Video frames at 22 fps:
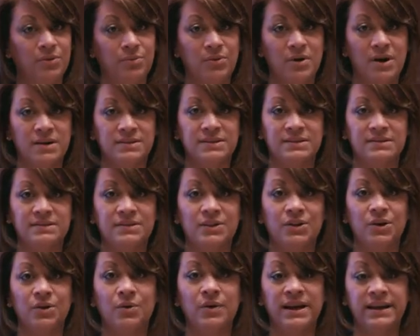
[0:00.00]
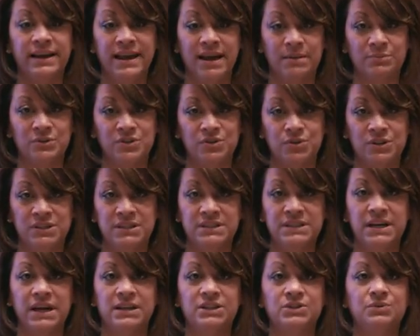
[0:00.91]
process, you know, I kept her in
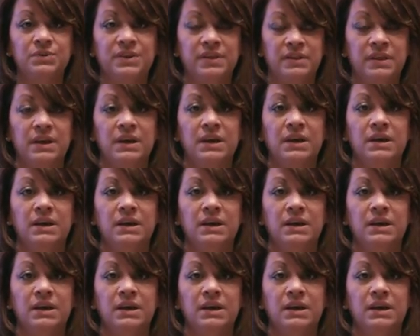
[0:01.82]
touch with,